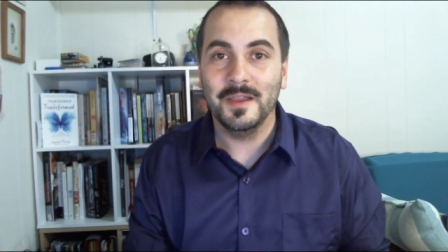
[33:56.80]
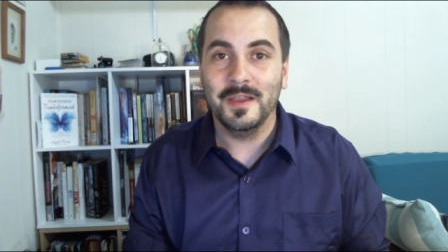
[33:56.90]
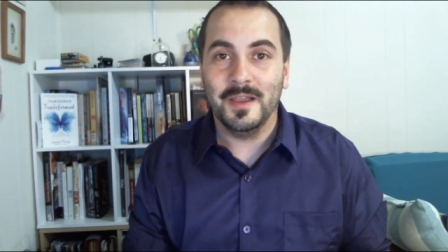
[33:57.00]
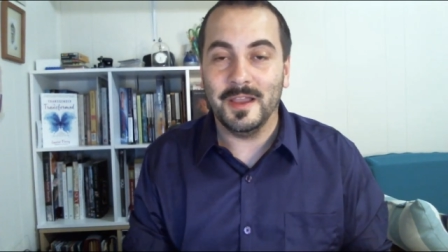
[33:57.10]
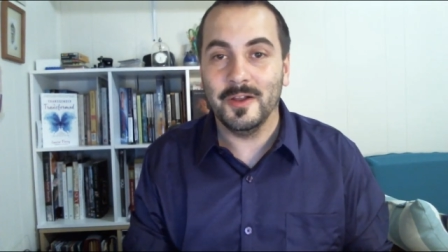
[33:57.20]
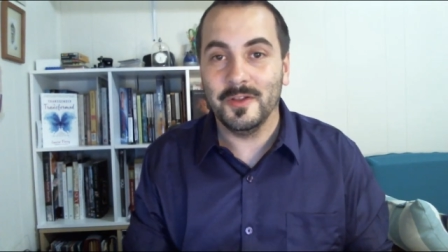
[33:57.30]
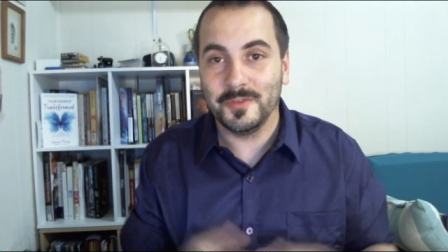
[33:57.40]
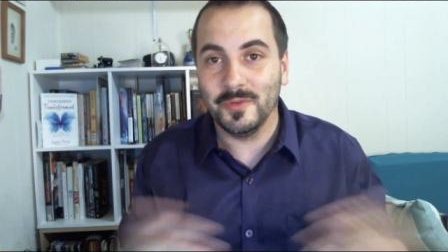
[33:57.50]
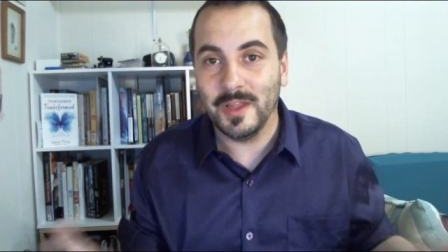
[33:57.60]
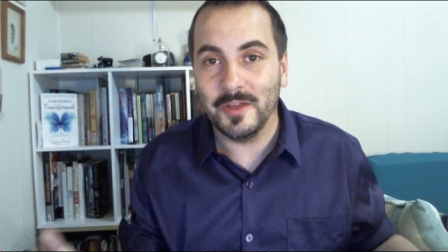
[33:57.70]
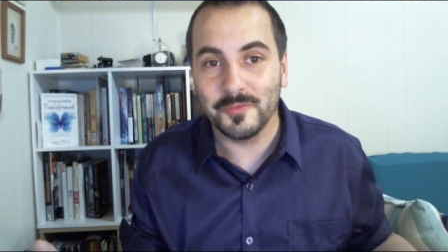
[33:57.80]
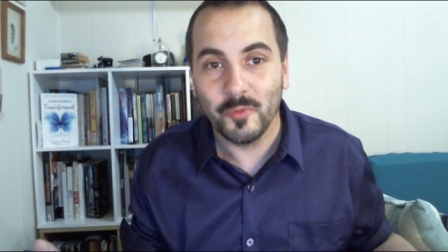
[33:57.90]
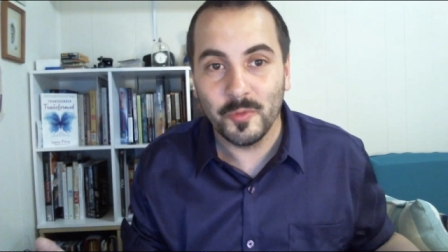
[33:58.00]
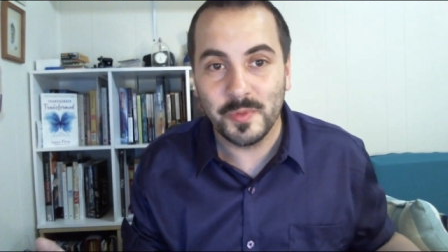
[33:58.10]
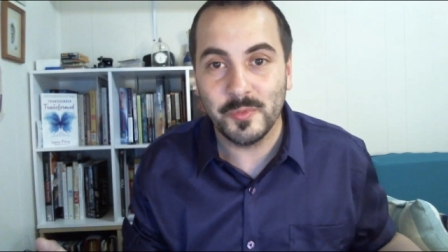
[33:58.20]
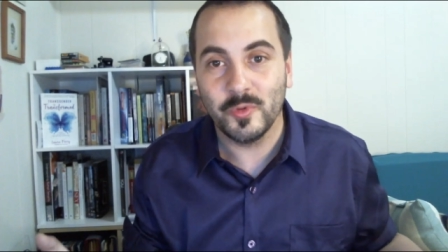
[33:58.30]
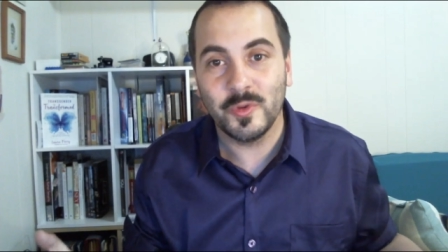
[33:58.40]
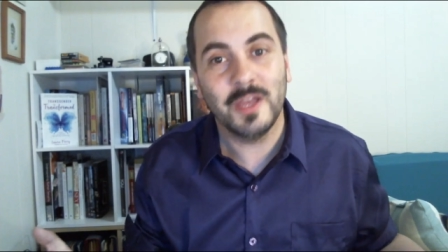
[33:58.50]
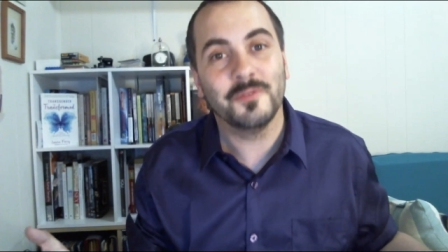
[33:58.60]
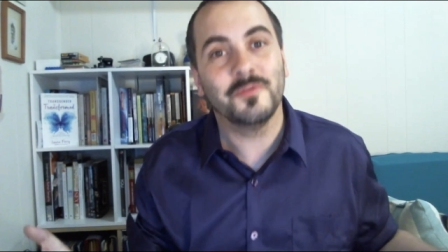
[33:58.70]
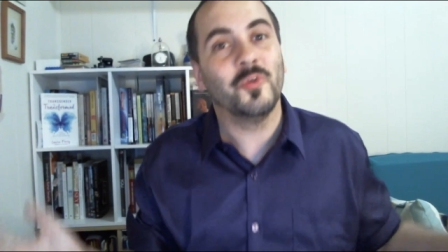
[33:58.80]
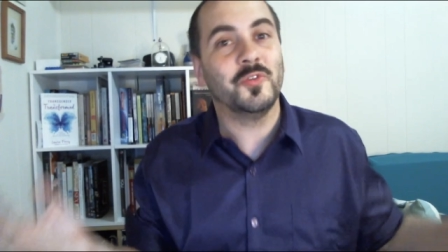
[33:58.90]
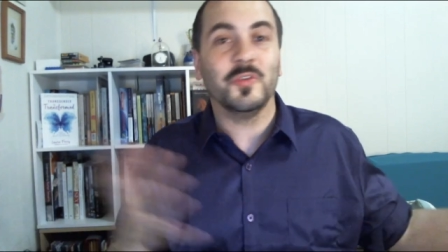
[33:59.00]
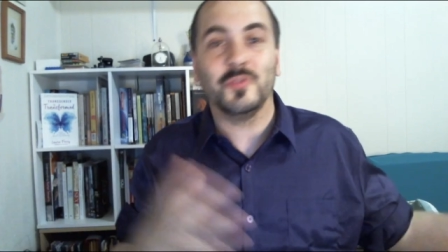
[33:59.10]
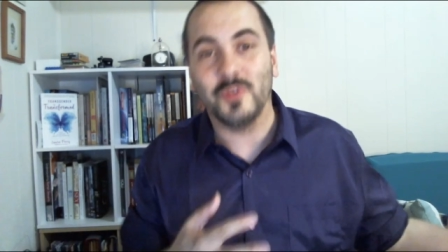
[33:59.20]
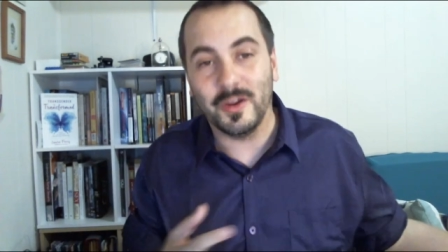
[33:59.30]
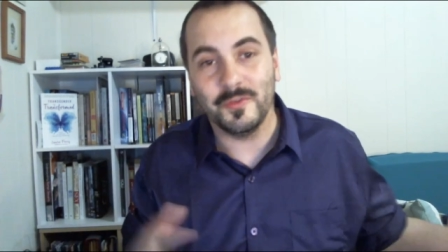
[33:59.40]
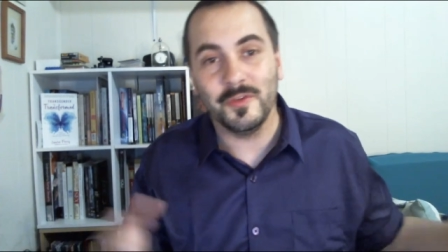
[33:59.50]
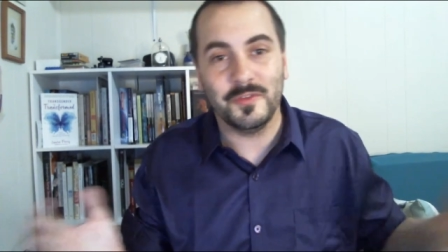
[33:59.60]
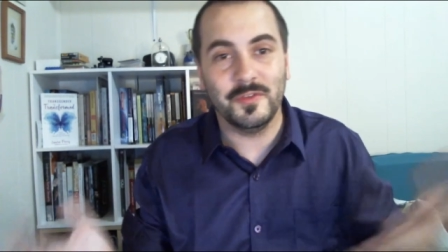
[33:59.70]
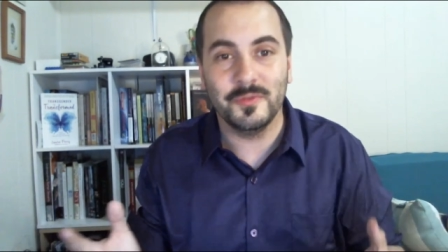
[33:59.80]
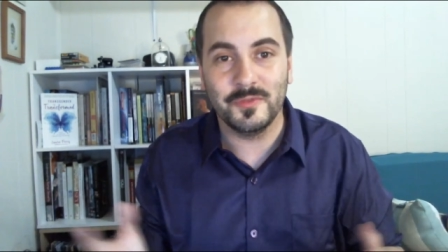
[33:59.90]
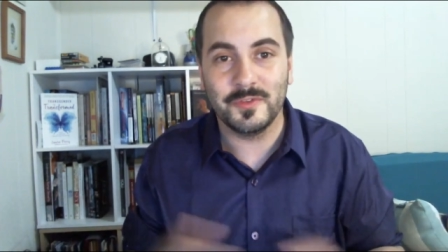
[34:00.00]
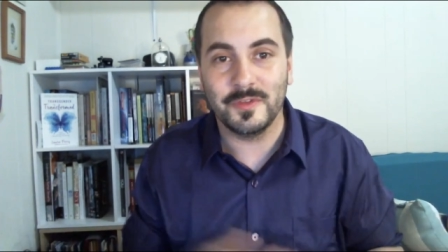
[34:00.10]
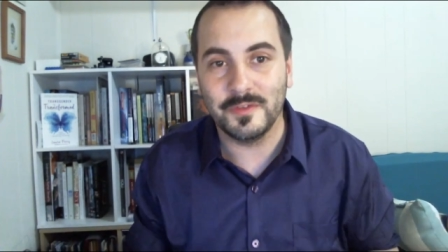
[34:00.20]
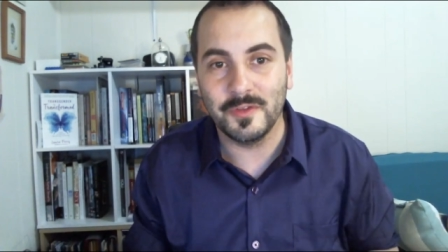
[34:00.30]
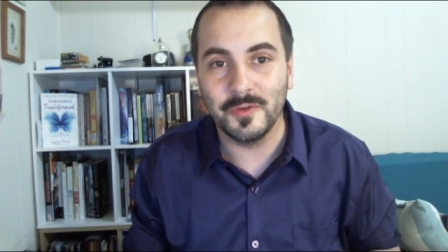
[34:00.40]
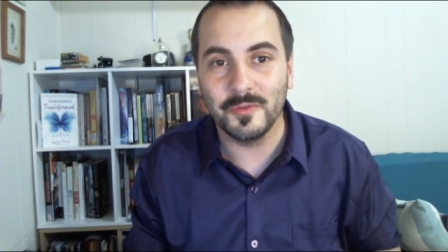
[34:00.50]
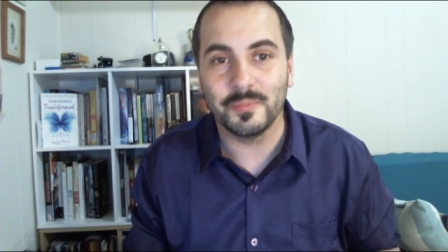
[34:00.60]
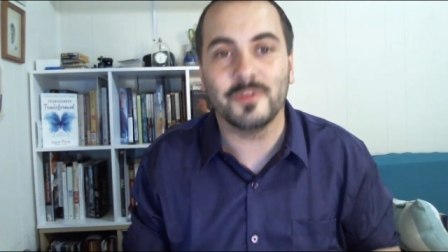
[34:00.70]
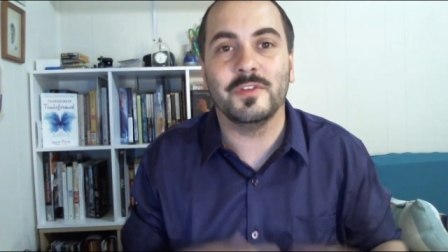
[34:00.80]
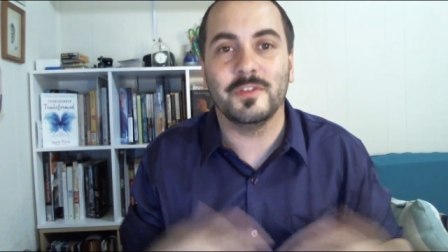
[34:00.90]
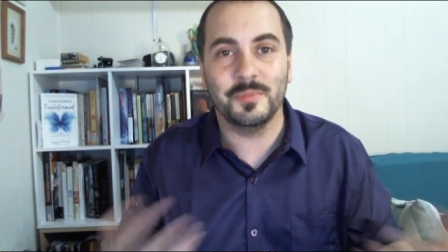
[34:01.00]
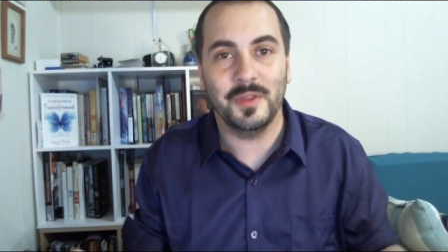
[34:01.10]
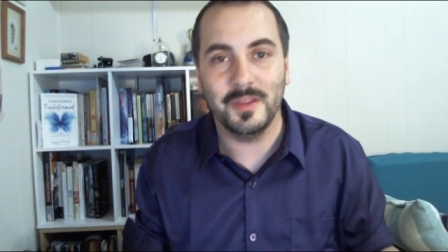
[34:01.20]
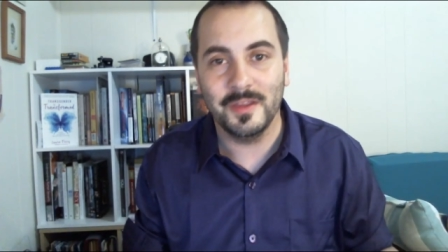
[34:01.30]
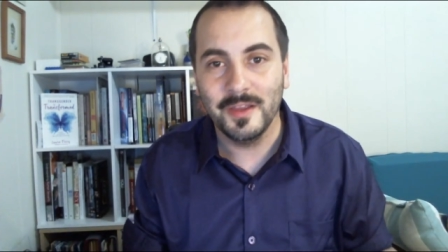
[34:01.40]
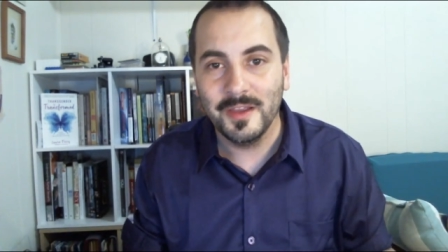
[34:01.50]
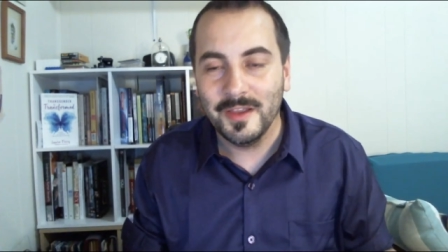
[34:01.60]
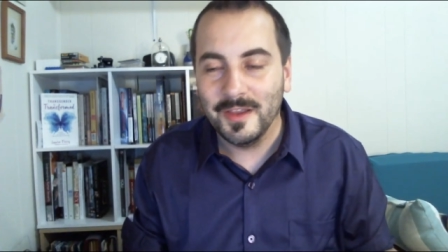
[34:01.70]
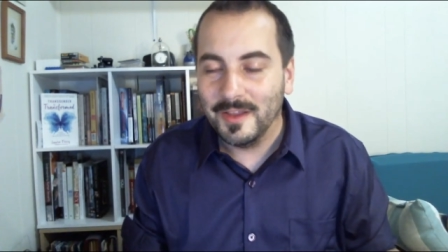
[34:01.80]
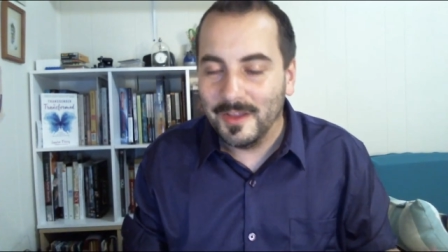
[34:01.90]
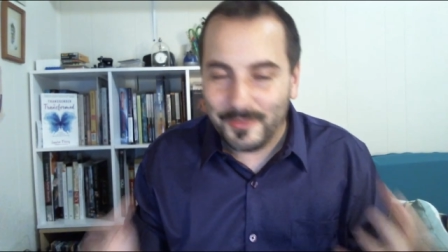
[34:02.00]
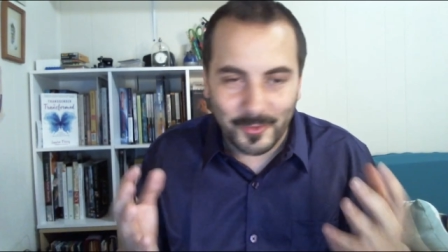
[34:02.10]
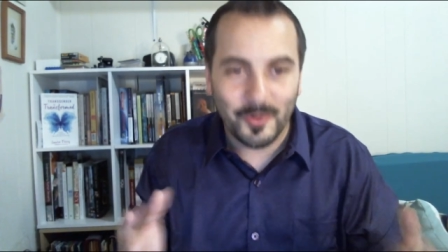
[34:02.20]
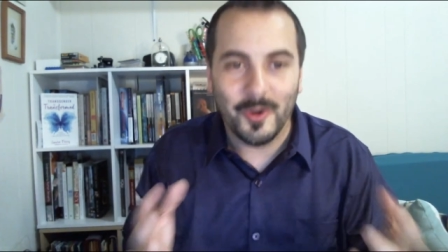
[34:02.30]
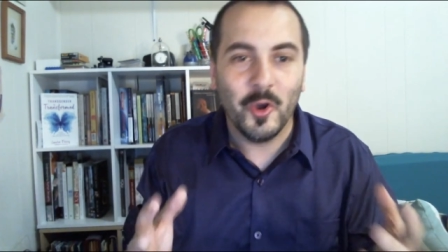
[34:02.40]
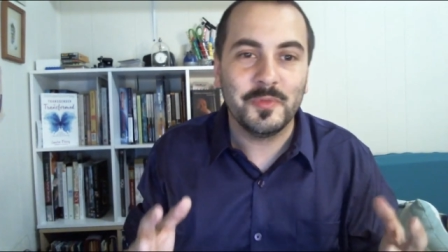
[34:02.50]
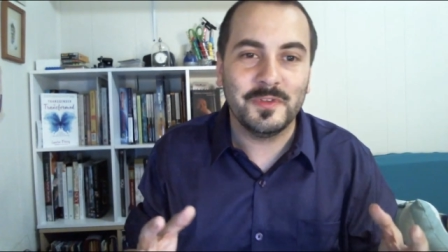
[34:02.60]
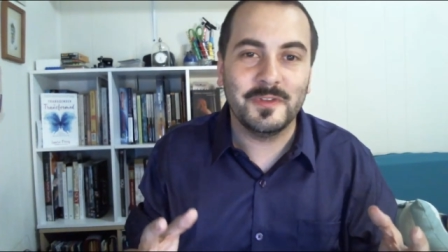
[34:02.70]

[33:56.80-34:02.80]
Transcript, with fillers: and also allows more people who can't afford to go to a conference to, to still participate. So I hope to see you